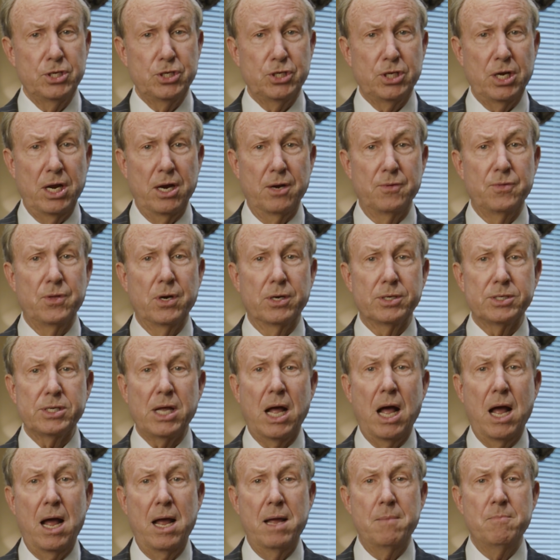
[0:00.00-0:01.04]
shared their
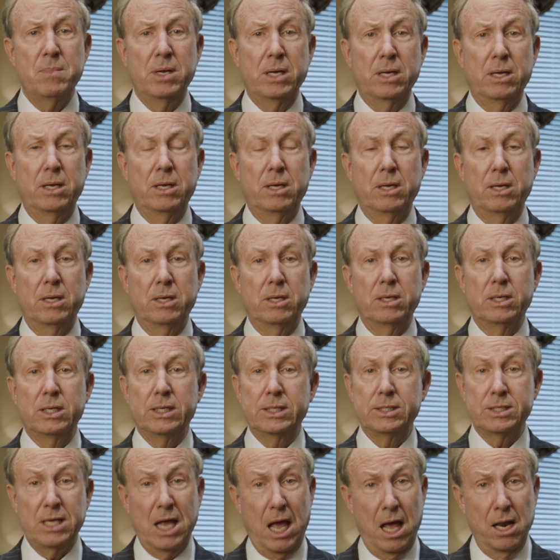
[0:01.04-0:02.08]
time,
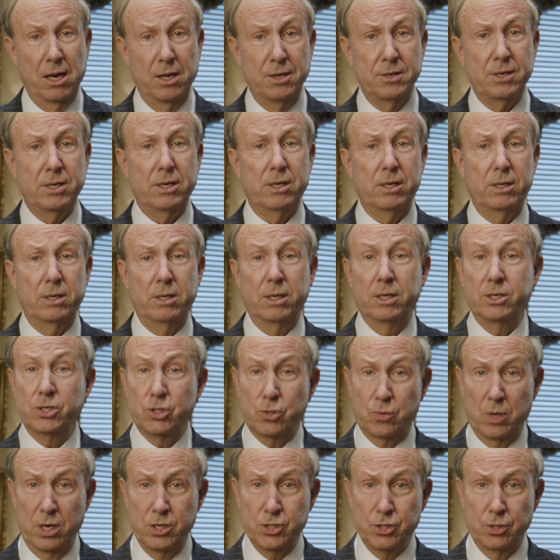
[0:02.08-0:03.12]
talent, and
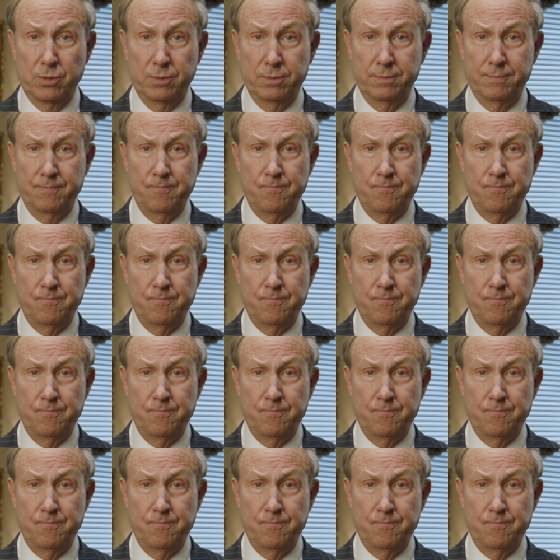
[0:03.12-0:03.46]
treasure.